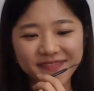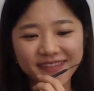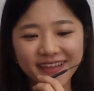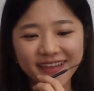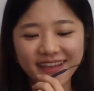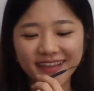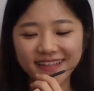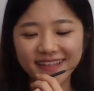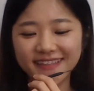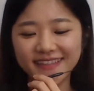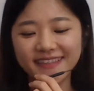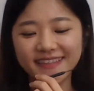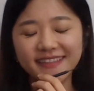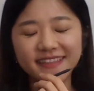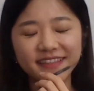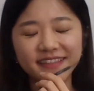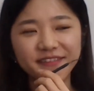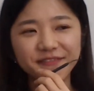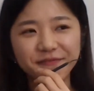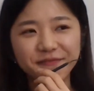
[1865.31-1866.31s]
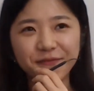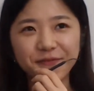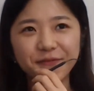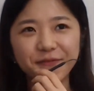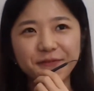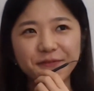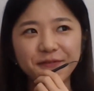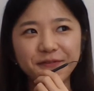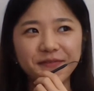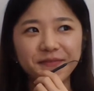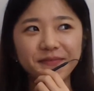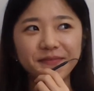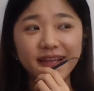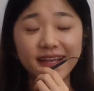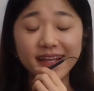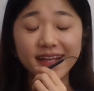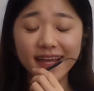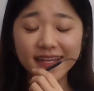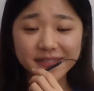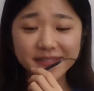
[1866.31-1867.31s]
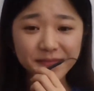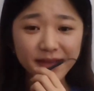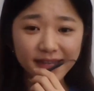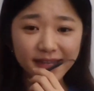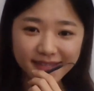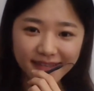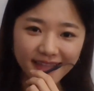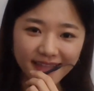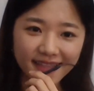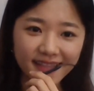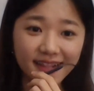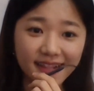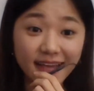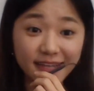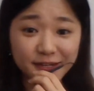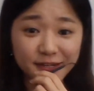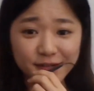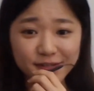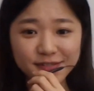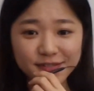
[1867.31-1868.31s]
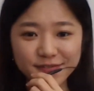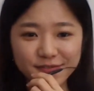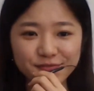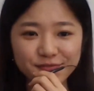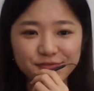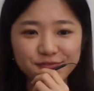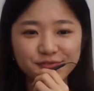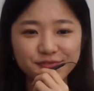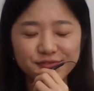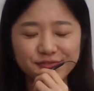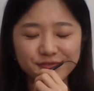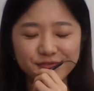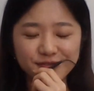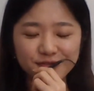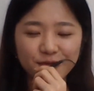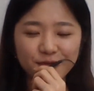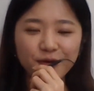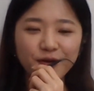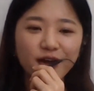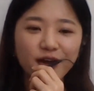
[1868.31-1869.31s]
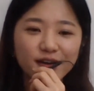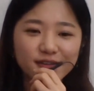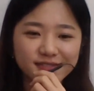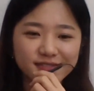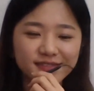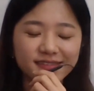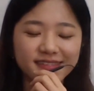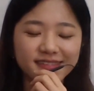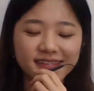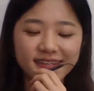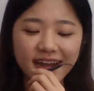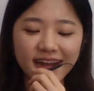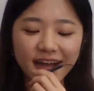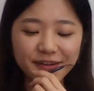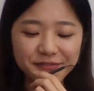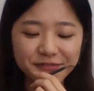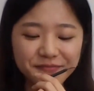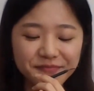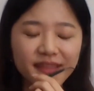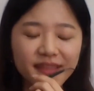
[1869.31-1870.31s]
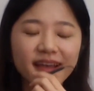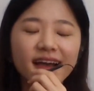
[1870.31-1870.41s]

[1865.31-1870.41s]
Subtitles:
and for my classmates and lecturers who taught us till now.